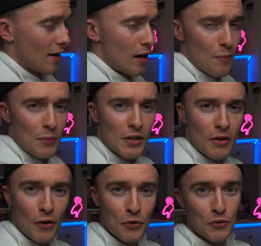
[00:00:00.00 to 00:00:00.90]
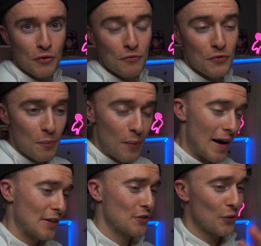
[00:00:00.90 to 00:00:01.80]
and because of the
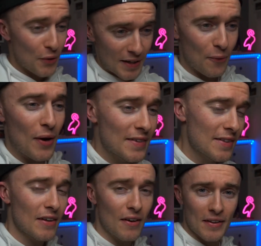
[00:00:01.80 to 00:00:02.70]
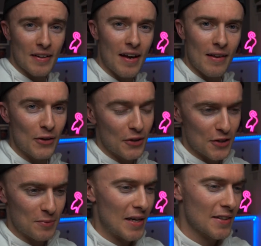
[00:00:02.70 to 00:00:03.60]
backstory that went into all of that, like I
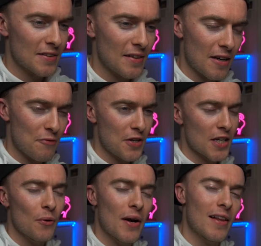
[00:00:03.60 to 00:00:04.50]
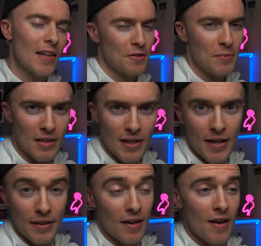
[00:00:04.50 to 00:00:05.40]
explained at the start of the video with LS
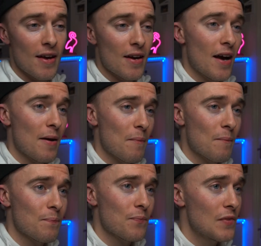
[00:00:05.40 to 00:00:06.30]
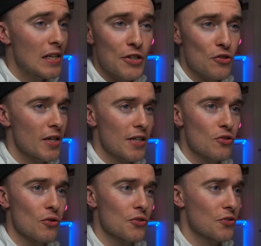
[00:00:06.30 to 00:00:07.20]
Metalhead, literally
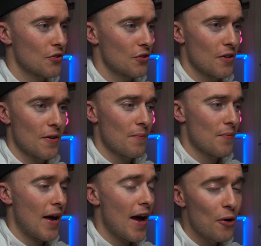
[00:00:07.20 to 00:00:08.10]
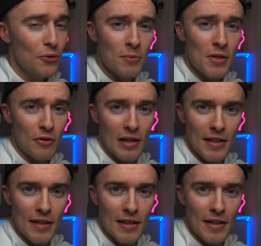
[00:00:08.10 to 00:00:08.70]
just hounding me for the last